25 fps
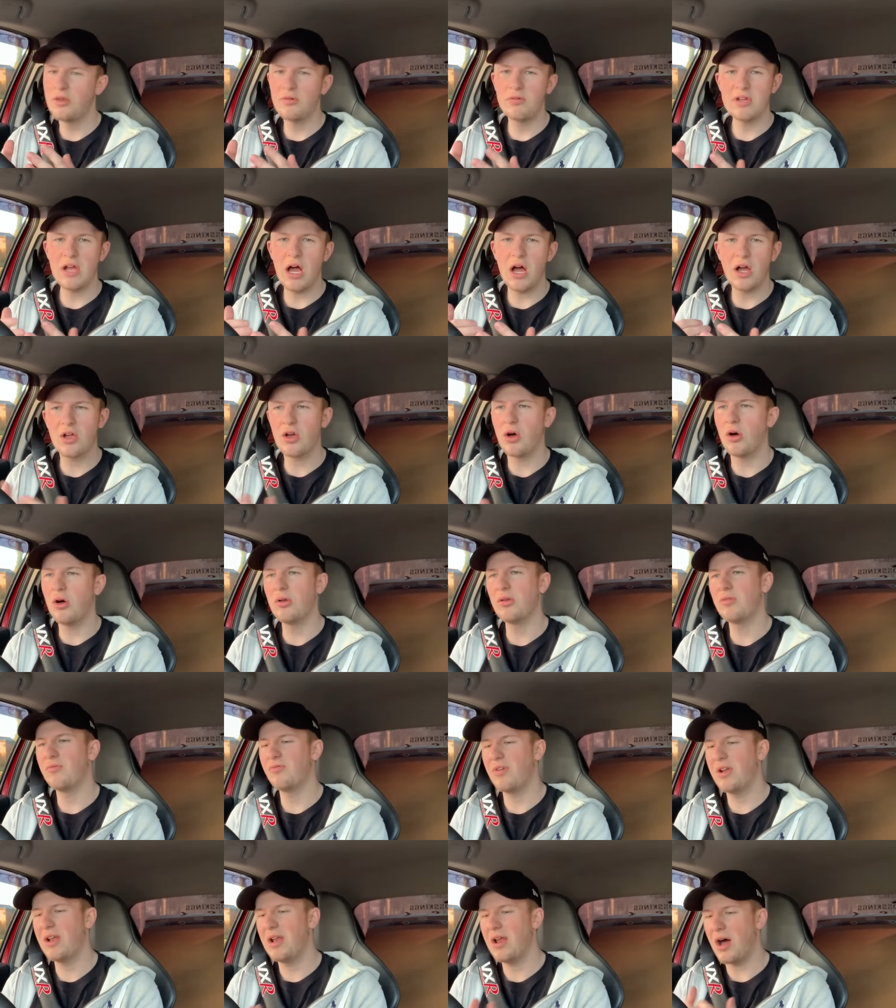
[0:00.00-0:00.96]
I
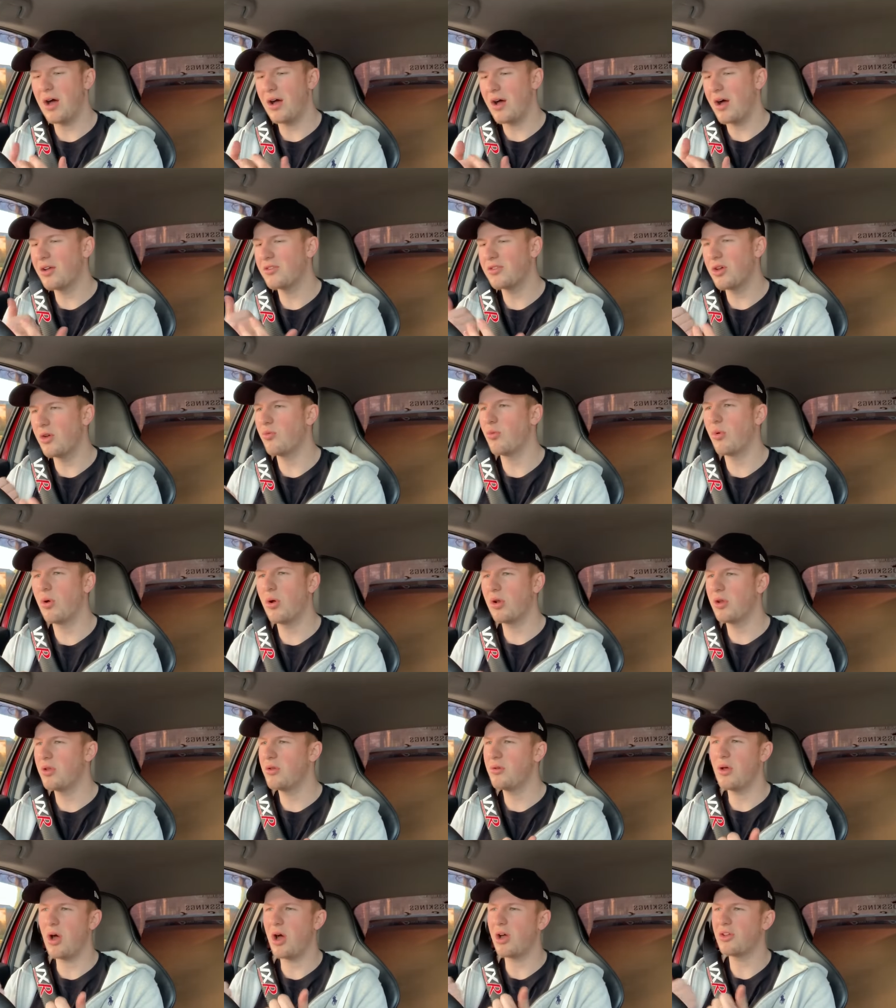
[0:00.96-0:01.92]
don't
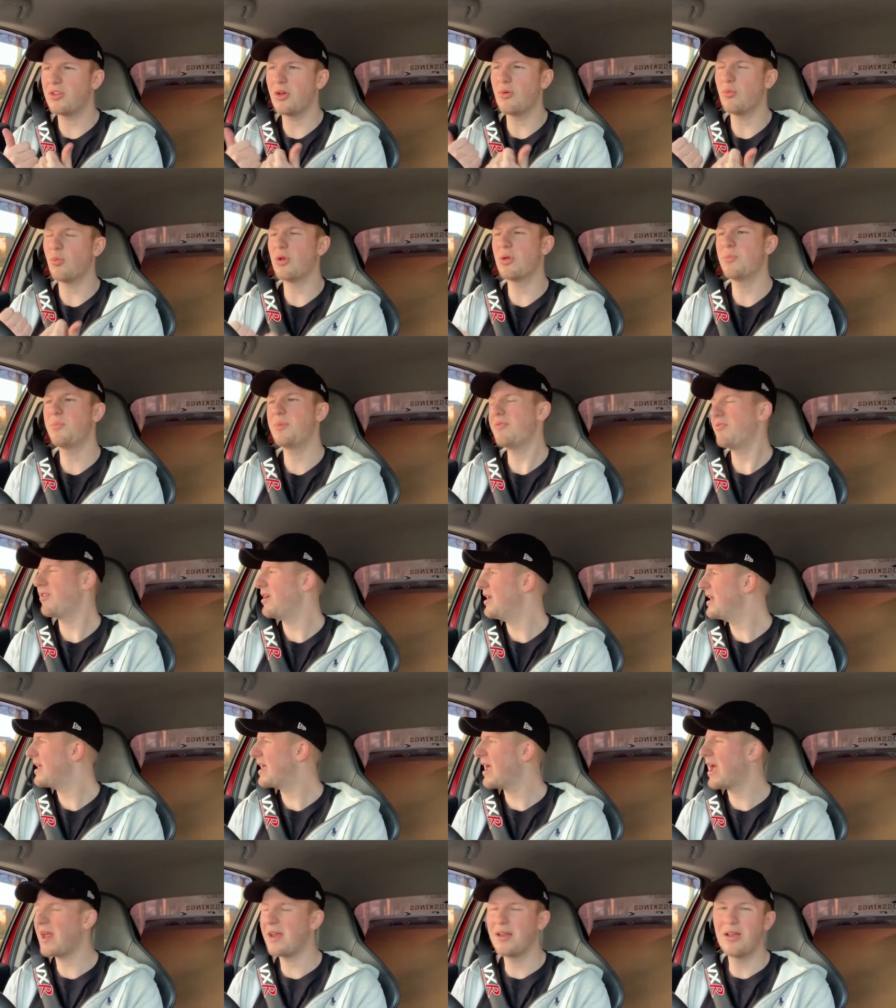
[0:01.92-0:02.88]
want to be
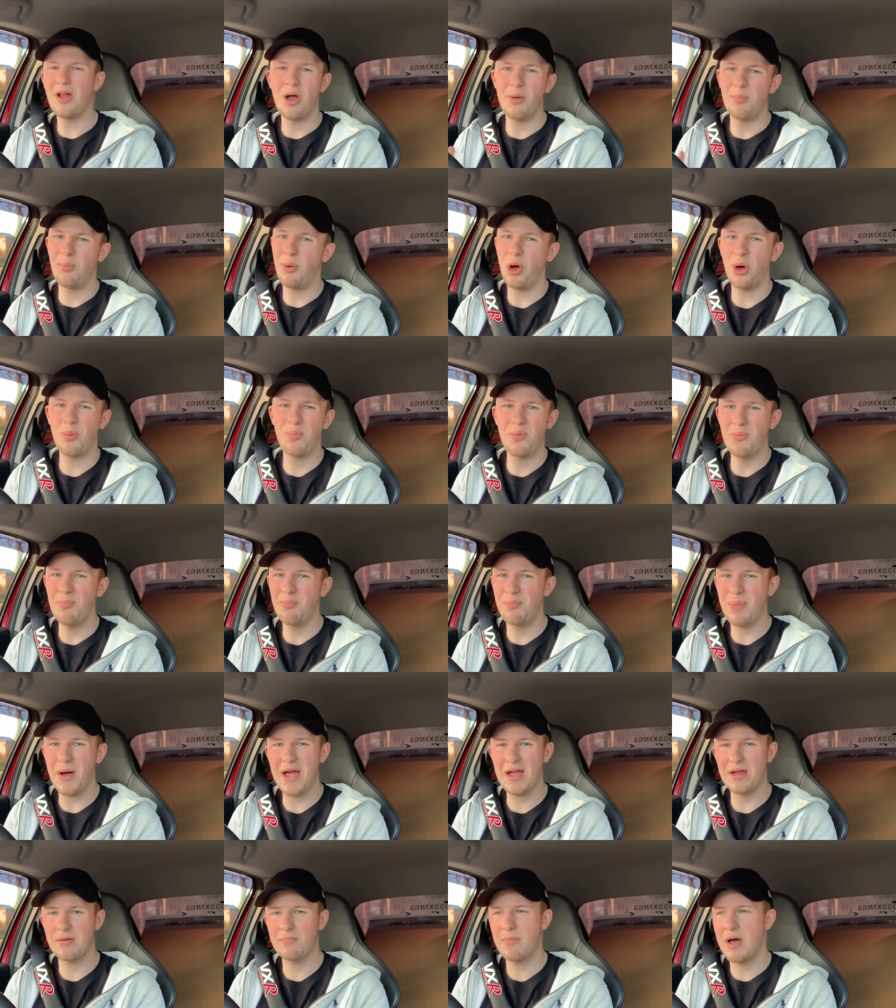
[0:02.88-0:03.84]
really getting like pop and
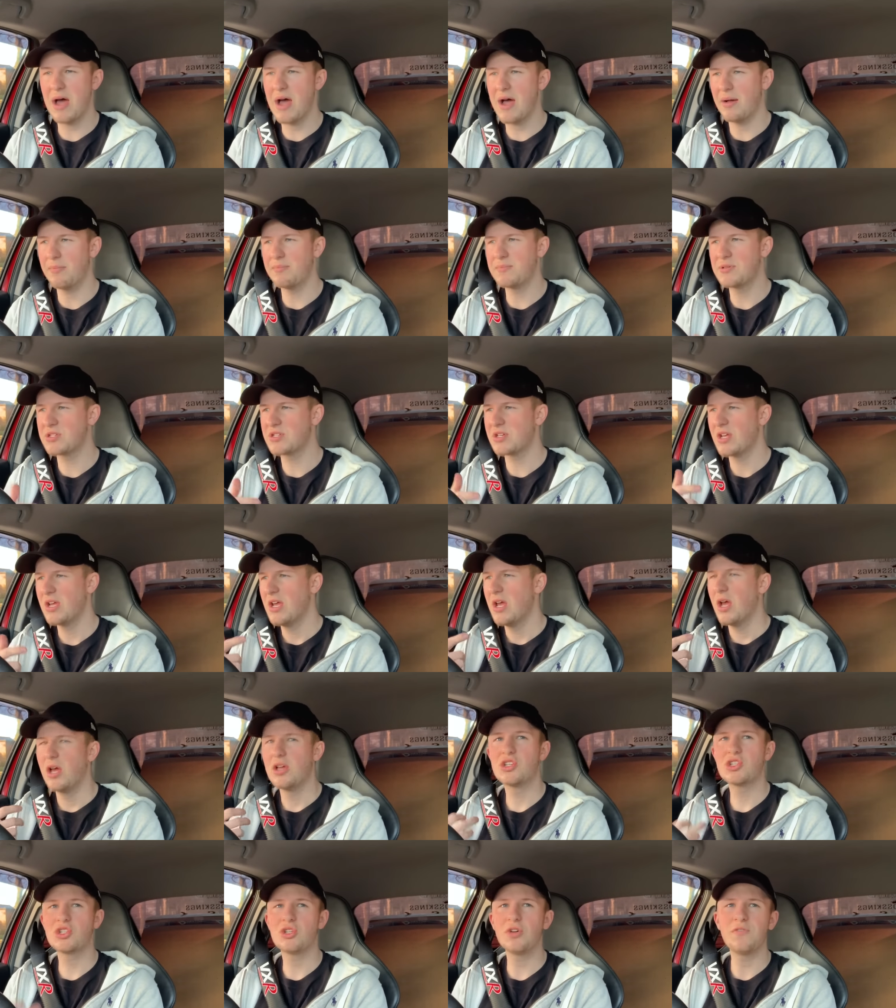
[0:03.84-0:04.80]
bang maps,
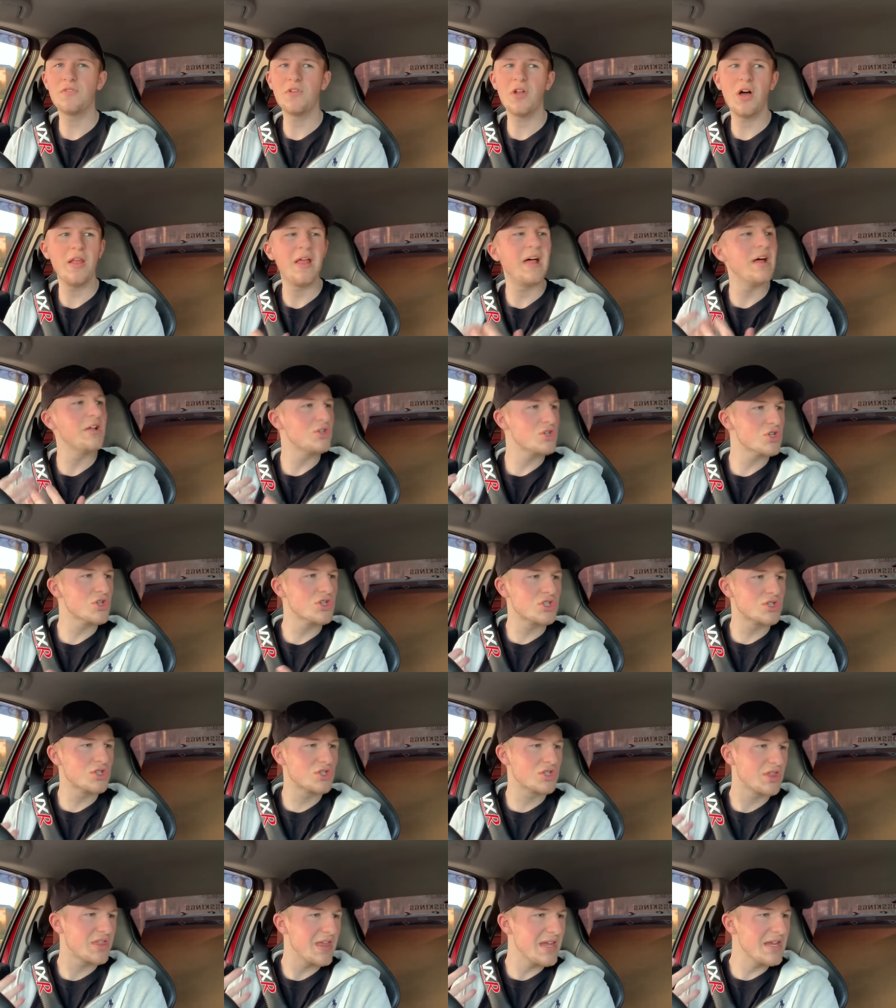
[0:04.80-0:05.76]
stuff like that, just
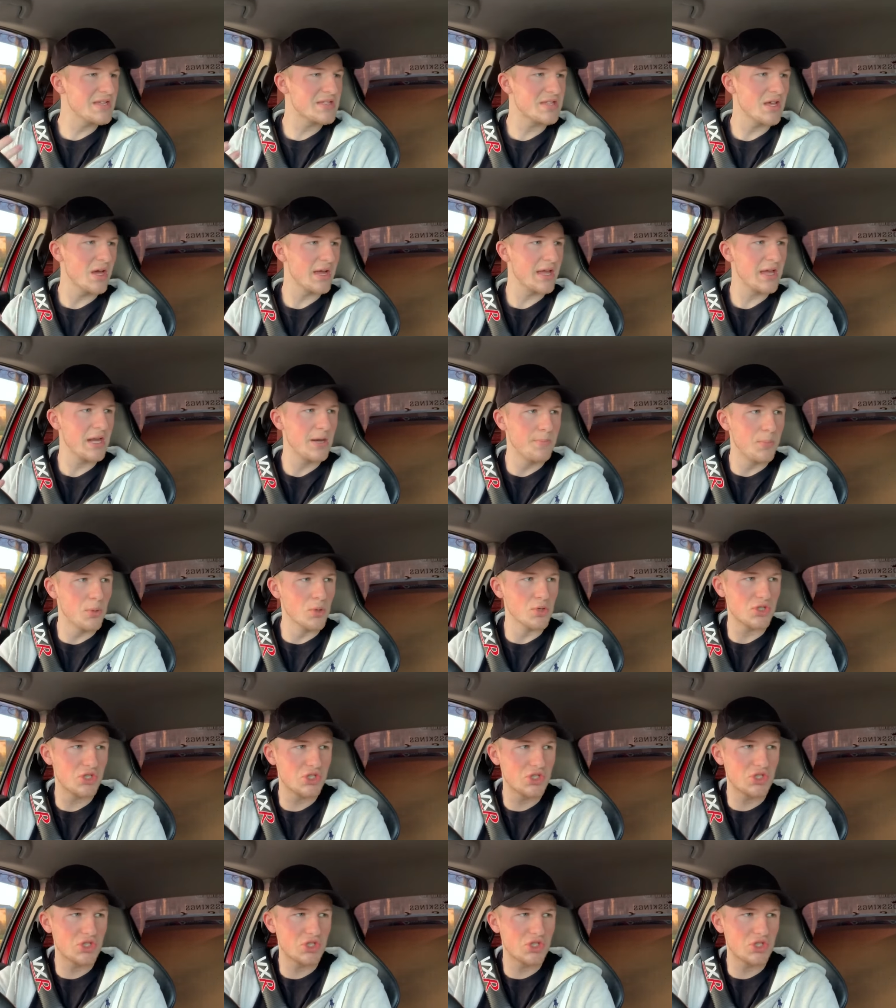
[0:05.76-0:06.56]
things that are going to put